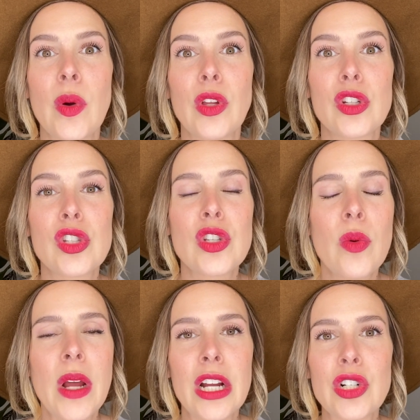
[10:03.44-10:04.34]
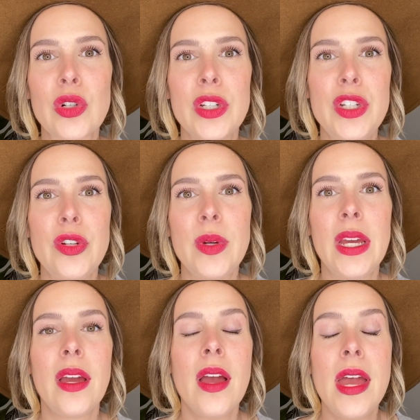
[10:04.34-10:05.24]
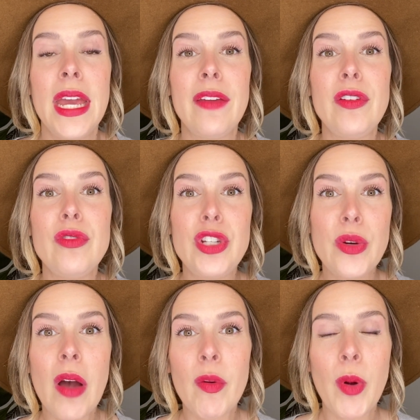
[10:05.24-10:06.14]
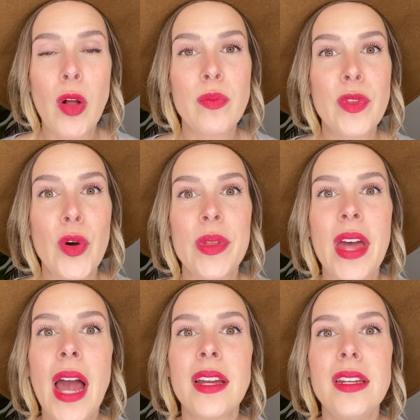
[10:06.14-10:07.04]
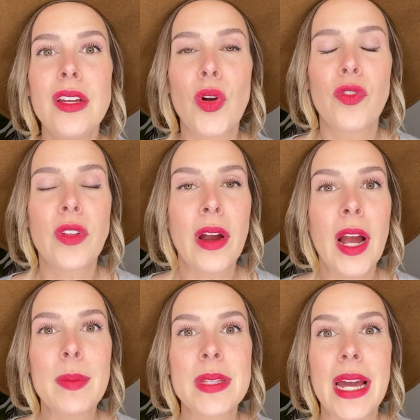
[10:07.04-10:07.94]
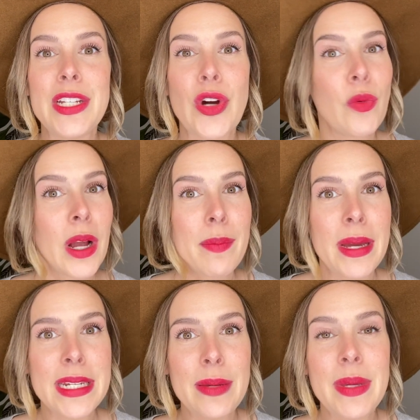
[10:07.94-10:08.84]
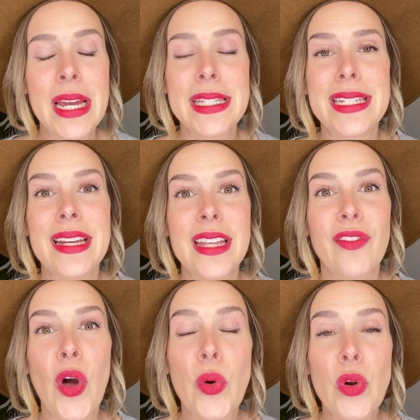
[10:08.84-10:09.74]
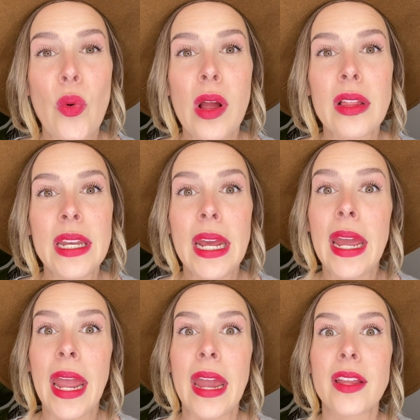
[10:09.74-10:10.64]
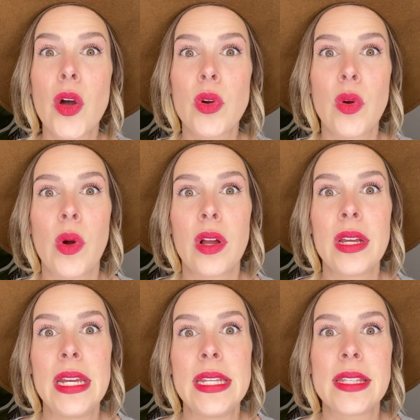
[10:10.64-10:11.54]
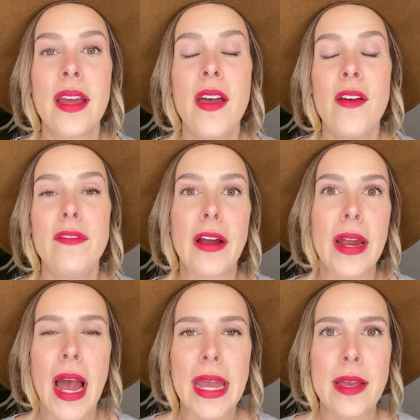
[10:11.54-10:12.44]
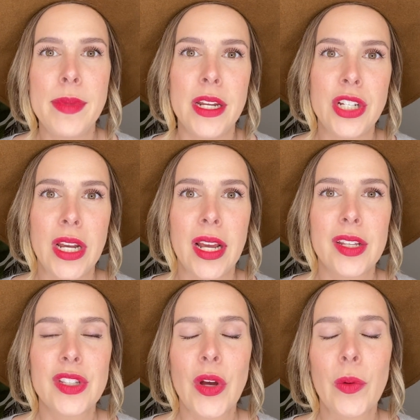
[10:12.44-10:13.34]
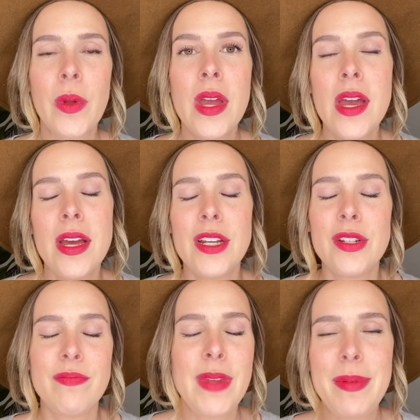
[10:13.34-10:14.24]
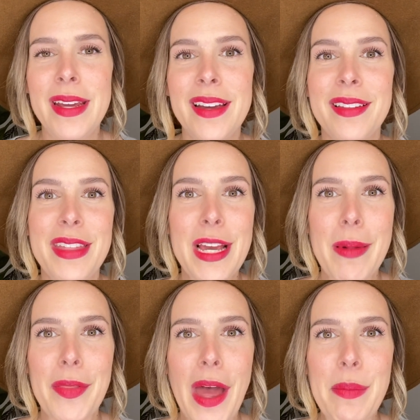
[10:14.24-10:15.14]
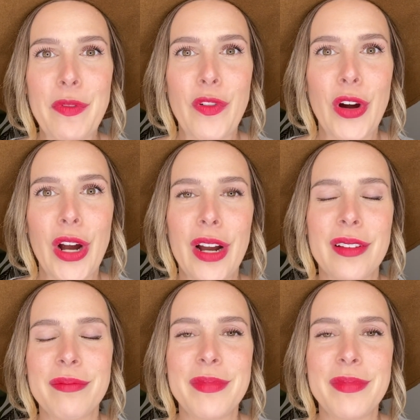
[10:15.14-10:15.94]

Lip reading: it looks so natural and dewy. If you do have a problem though with acne or flare-ups, I don't recommend it because it does have coconut oil in it, and coconut oil is very high comedogenic. So maybe think about that before,